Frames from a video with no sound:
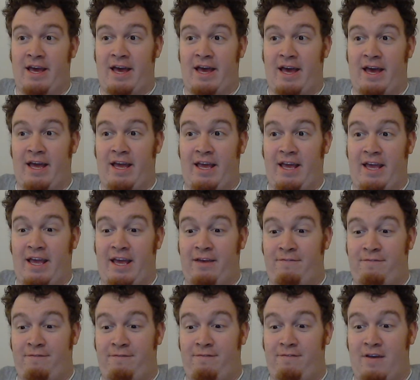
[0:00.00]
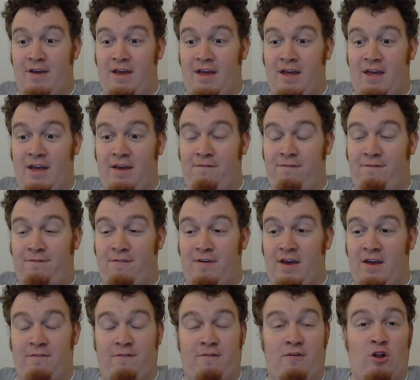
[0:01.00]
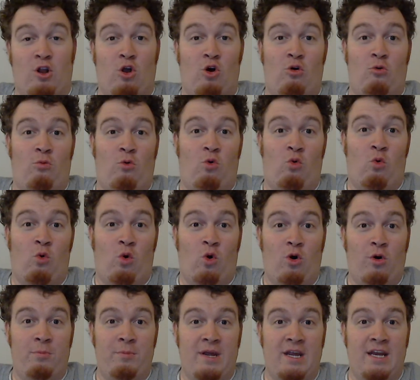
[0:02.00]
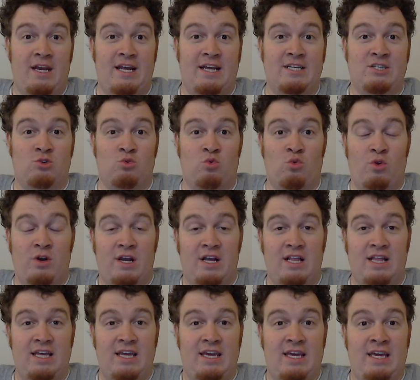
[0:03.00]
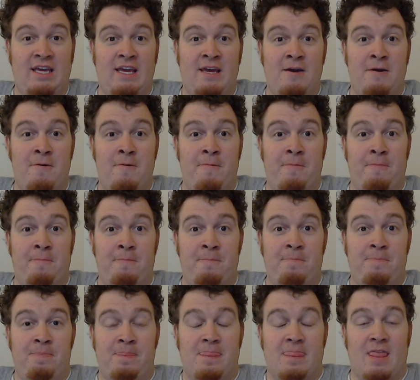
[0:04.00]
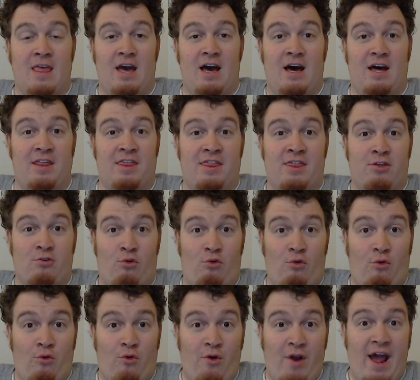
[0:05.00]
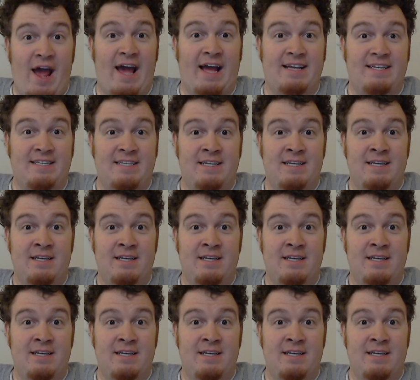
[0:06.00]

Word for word: Uh, if if if global warming is really a threat